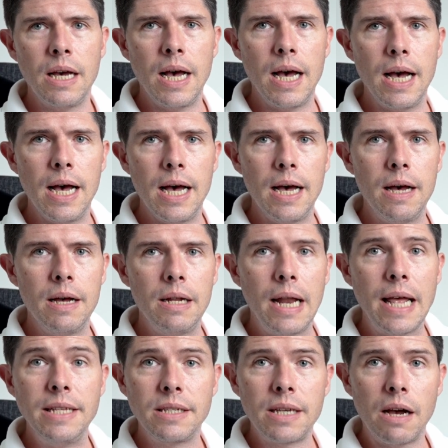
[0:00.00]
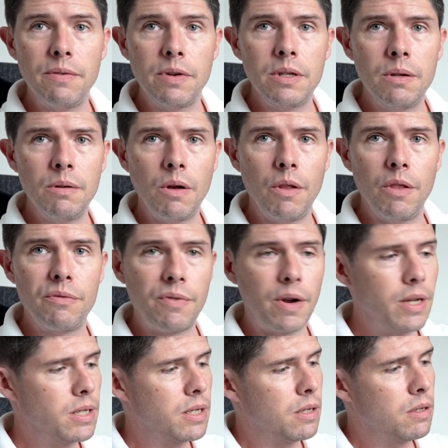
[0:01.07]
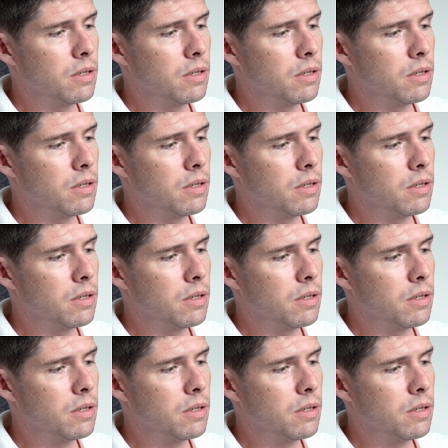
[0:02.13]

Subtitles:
lens cover on the front.